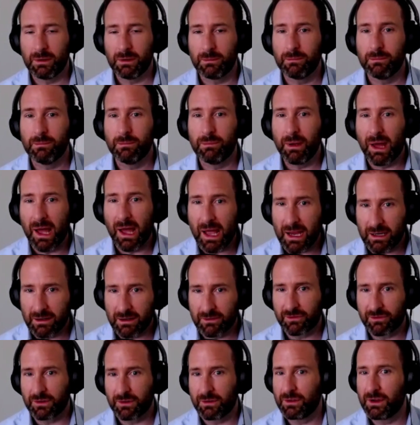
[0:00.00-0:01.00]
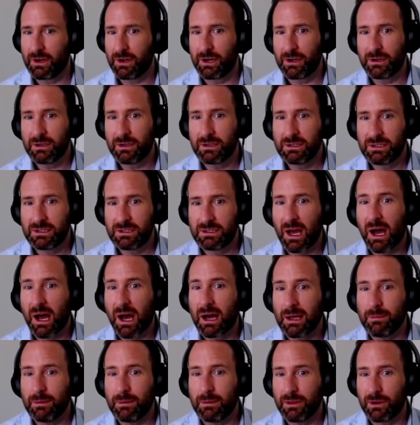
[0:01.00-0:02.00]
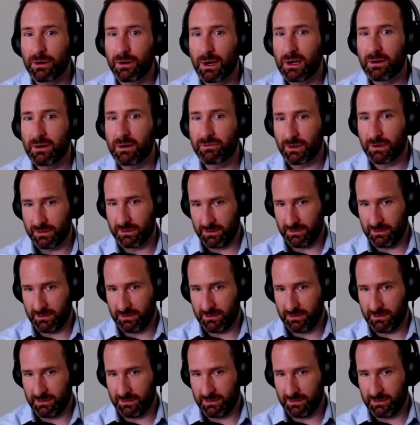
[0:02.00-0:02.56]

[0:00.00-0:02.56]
bang for their time and their effort?